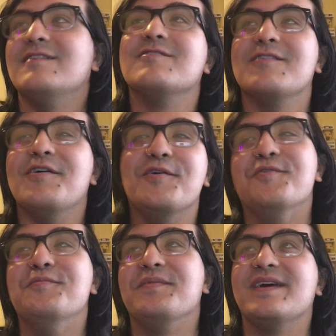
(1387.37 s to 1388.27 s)
or
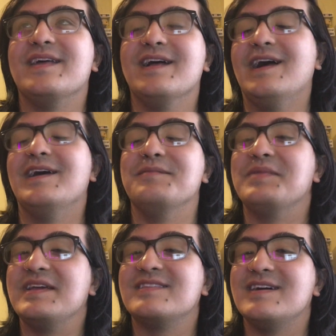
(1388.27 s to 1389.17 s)
hope that I'm
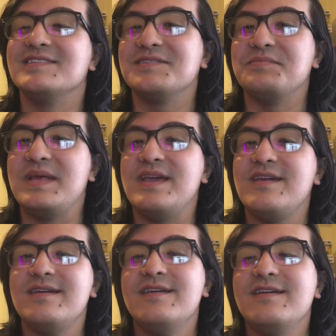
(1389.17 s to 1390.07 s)
like that
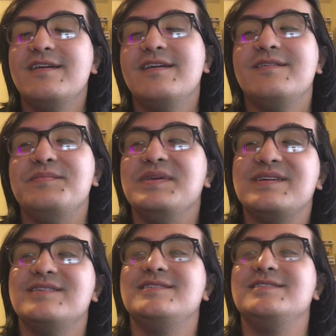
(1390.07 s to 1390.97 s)
someday,
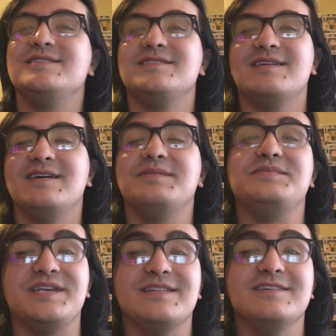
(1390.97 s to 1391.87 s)
because I'm
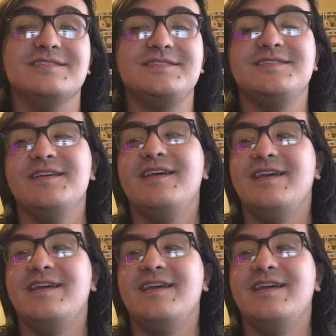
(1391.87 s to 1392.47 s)
jealous.